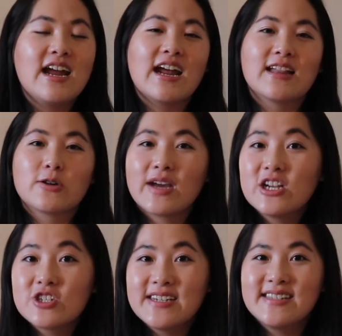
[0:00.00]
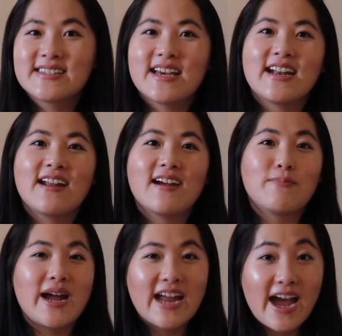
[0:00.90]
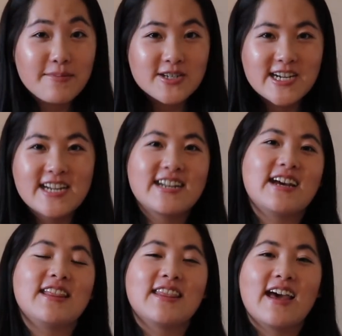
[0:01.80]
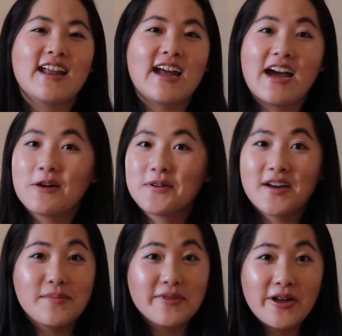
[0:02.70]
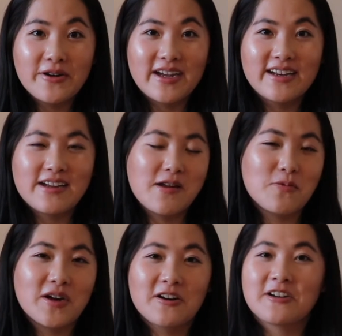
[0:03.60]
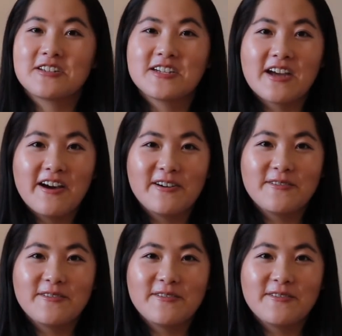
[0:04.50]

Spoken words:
and locations and my caption, and then I will upload it and we are good to go.